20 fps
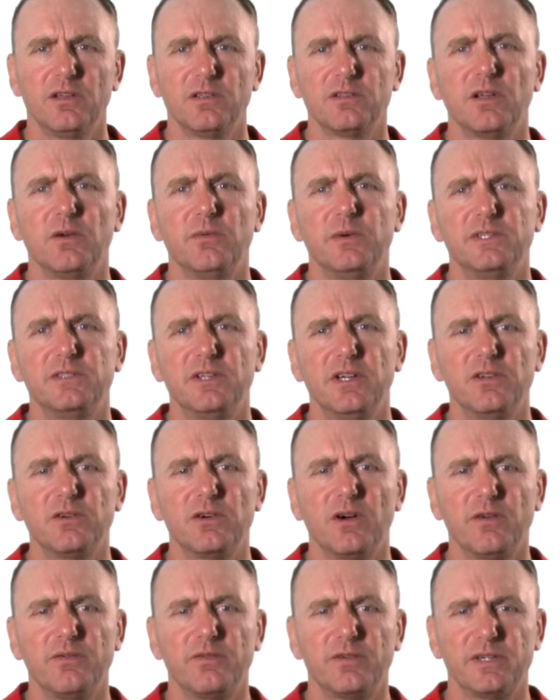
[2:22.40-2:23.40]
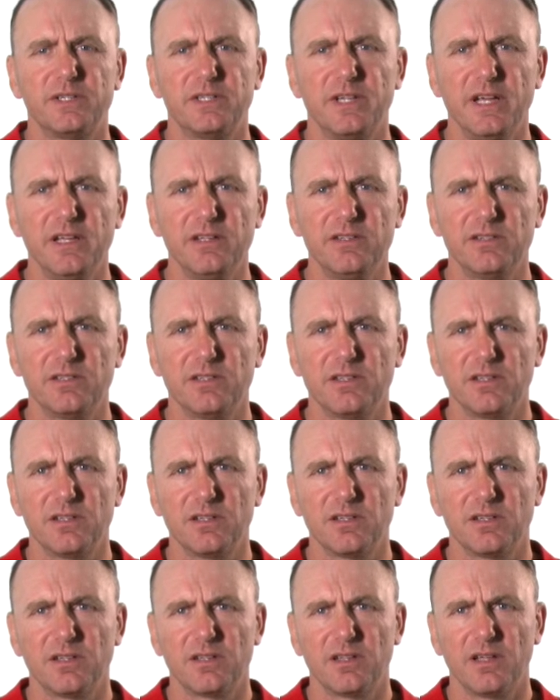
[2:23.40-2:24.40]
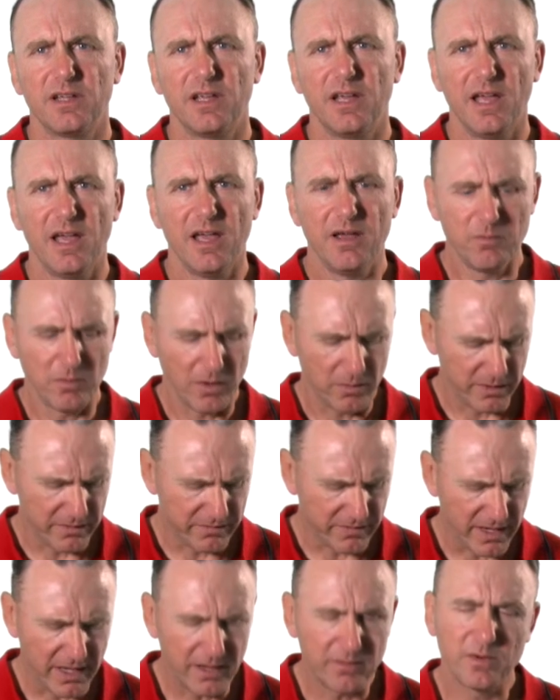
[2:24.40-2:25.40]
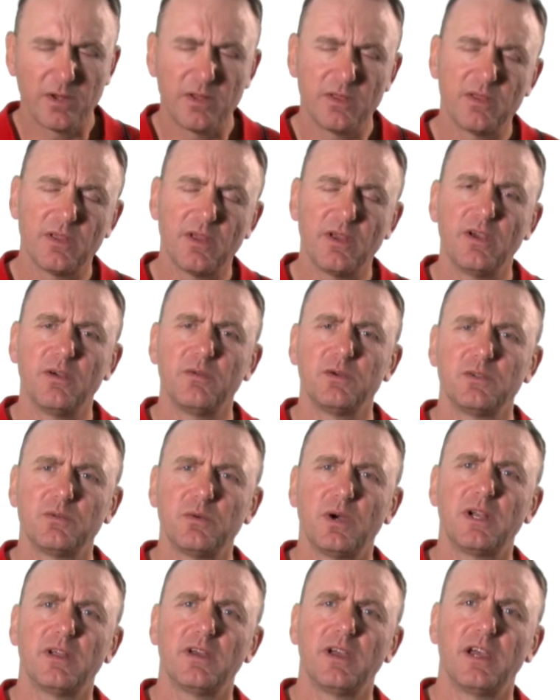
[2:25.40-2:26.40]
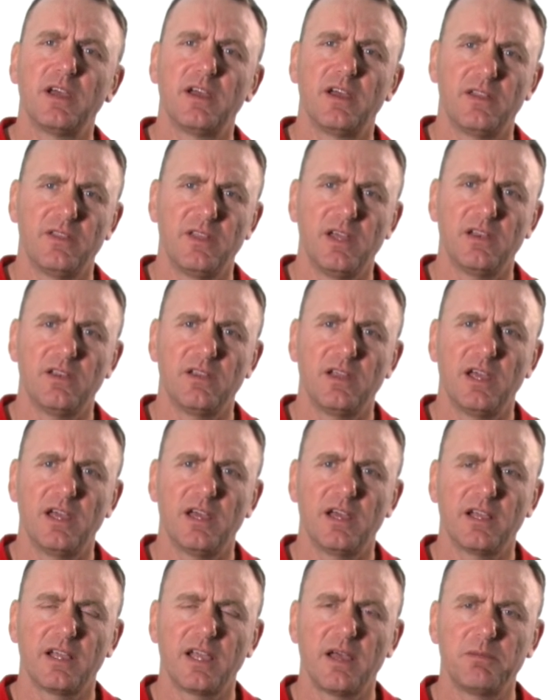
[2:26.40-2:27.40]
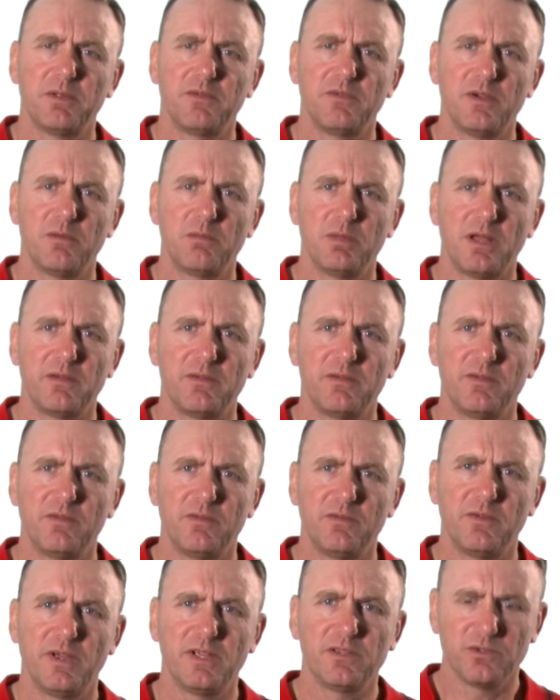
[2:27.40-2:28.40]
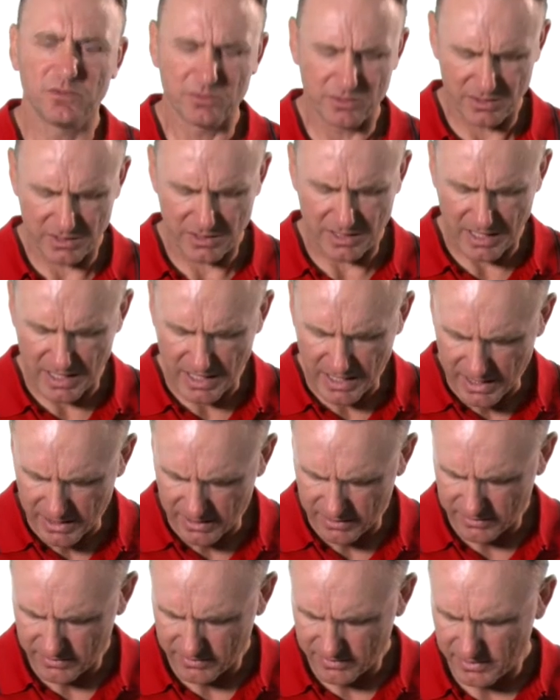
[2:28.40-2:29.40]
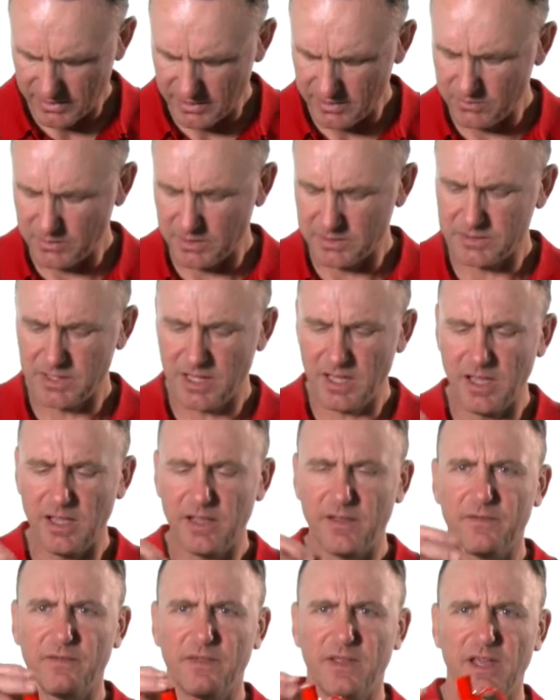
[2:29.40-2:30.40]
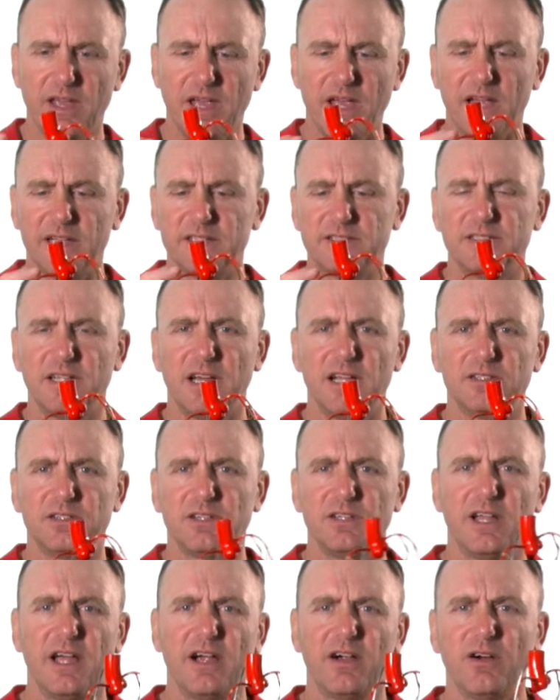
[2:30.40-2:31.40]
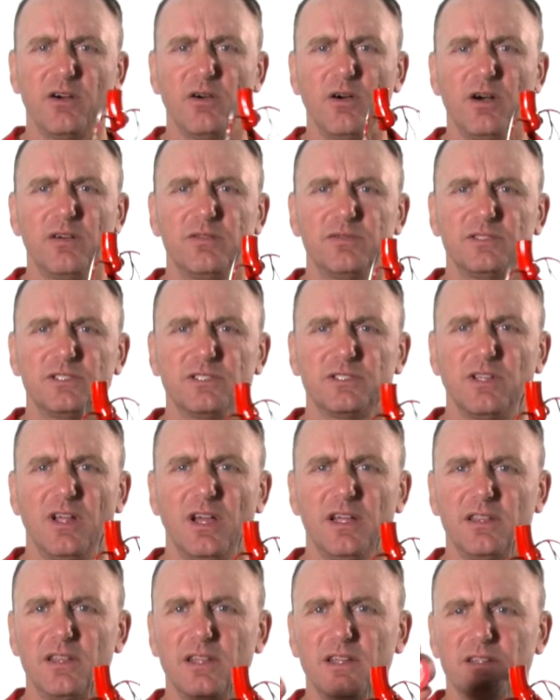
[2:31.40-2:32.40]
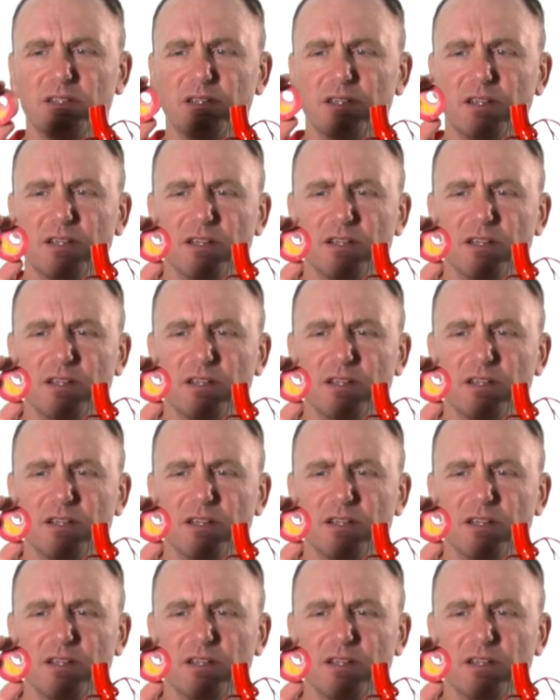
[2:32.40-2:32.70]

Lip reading: So we sent her off for a test, and what we found with her was that a couple of her blood vessels in the heart, these ones here, had started to narrow off just like this.